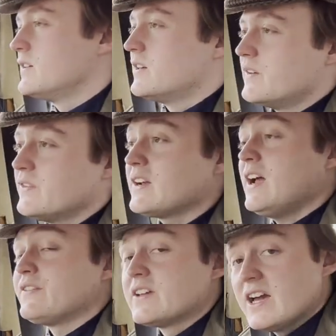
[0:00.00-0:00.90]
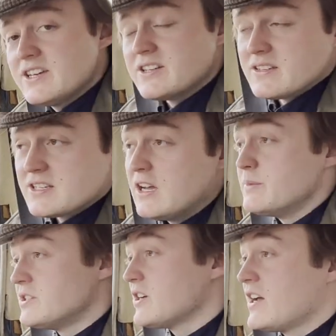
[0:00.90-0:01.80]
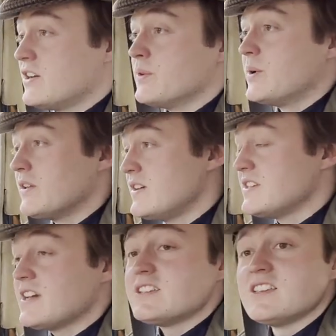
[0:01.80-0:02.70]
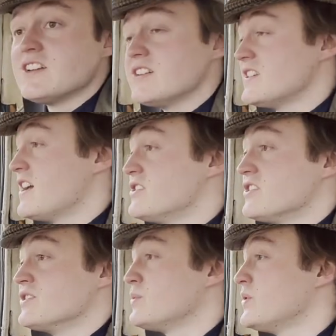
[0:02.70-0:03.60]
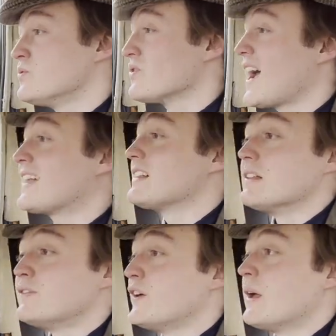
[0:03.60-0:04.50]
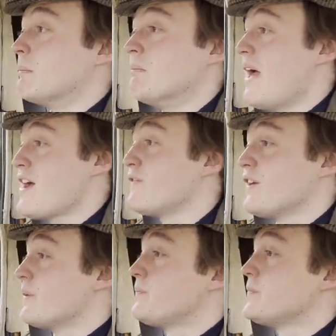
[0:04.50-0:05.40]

And for clarification, the timing chain on one of these A-series engines will rattle forever